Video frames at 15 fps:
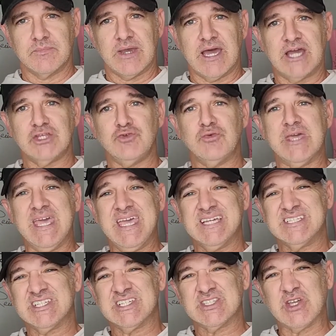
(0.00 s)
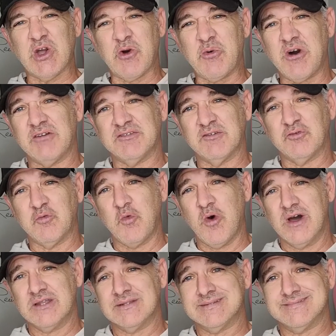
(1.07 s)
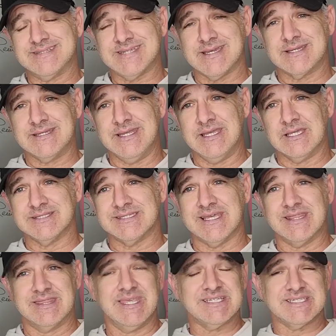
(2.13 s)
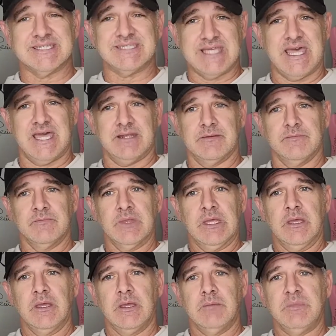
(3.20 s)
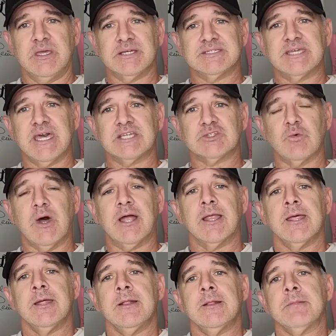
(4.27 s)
How you can't just go off of one technique and say, this is it. Because guess what?